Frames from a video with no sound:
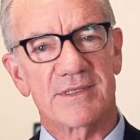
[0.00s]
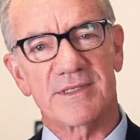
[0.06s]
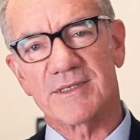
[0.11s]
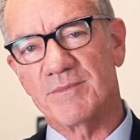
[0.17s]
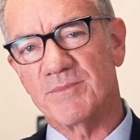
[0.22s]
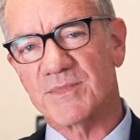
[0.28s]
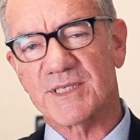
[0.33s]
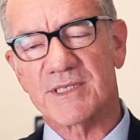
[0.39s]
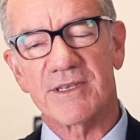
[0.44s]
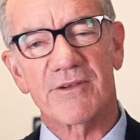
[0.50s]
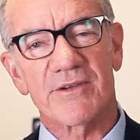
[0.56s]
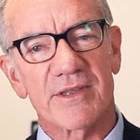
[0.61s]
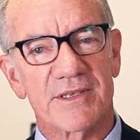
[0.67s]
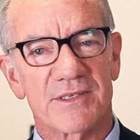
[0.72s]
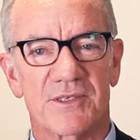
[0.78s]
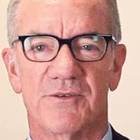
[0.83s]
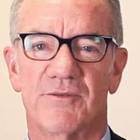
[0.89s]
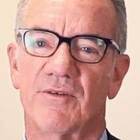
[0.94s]
some
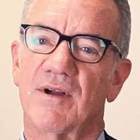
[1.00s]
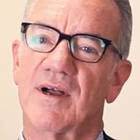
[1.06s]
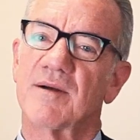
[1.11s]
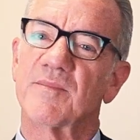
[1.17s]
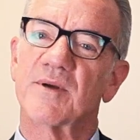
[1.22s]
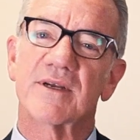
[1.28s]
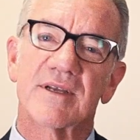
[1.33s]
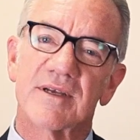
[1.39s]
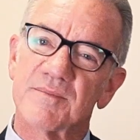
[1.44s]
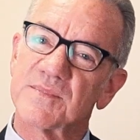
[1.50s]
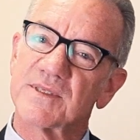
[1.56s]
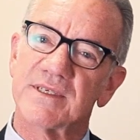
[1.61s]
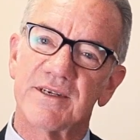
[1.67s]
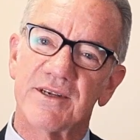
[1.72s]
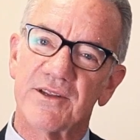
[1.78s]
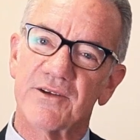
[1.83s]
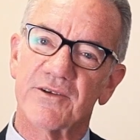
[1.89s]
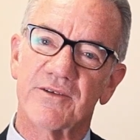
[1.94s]
serious drama comes
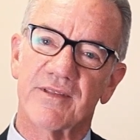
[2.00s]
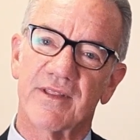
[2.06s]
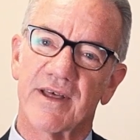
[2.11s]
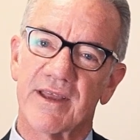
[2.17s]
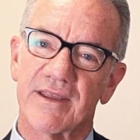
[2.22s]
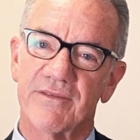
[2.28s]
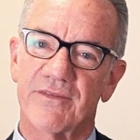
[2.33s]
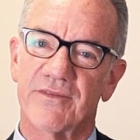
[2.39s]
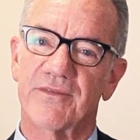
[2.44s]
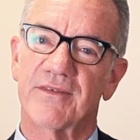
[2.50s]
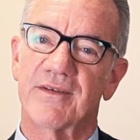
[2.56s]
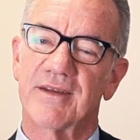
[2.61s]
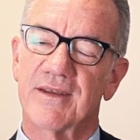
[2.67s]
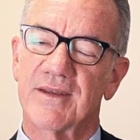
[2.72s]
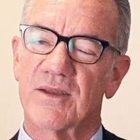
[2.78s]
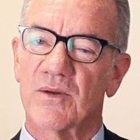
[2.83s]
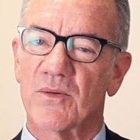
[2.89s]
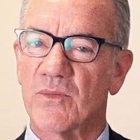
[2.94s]
into your life,
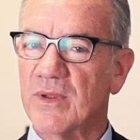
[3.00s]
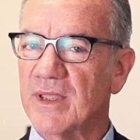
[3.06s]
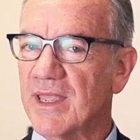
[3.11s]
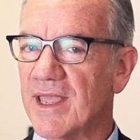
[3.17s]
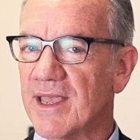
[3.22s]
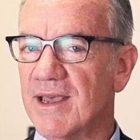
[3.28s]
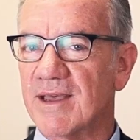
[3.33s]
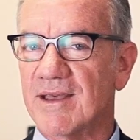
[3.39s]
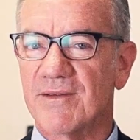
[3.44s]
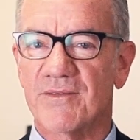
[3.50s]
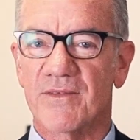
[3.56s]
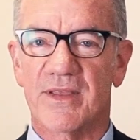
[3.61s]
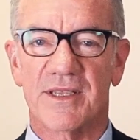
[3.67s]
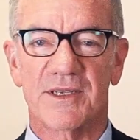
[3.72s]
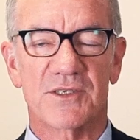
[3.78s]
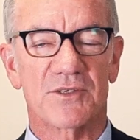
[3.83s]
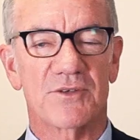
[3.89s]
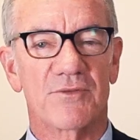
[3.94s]
we have
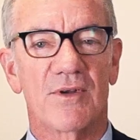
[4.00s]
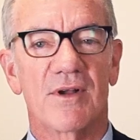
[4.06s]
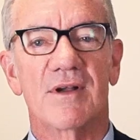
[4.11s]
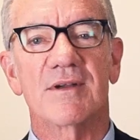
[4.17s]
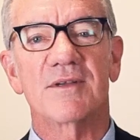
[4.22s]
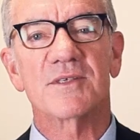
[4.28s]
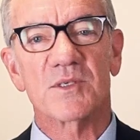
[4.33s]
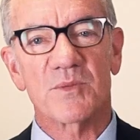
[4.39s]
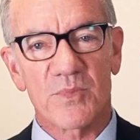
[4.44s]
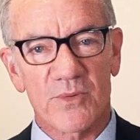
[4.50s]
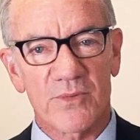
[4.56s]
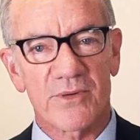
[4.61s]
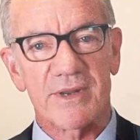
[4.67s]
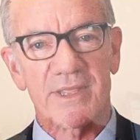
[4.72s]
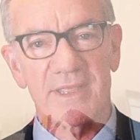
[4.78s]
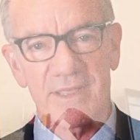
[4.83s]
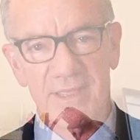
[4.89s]
a strong supporting